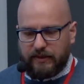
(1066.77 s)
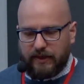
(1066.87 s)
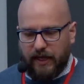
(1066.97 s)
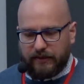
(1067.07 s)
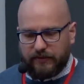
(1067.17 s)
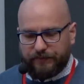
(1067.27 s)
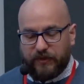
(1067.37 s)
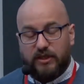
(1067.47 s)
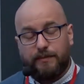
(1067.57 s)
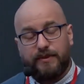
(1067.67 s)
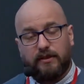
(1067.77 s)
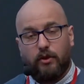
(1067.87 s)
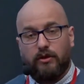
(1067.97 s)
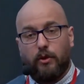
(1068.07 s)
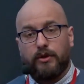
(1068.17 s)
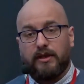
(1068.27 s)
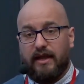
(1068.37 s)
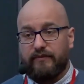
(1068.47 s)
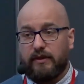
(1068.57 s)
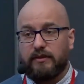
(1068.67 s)
that it's a bit lower
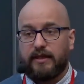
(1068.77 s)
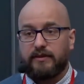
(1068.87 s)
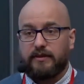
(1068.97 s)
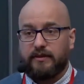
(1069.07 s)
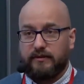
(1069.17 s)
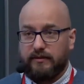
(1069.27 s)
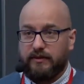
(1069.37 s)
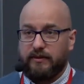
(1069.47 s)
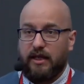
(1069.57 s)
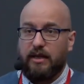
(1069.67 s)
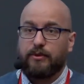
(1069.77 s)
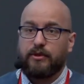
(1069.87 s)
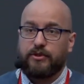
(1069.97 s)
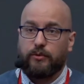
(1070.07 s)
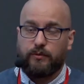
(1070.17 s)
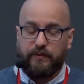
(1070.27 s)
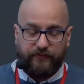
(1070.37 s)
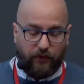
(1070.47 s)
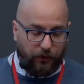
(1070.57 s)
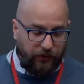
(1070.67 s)
level than the library I showed you
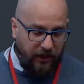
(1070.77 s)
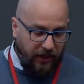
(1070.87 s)
before,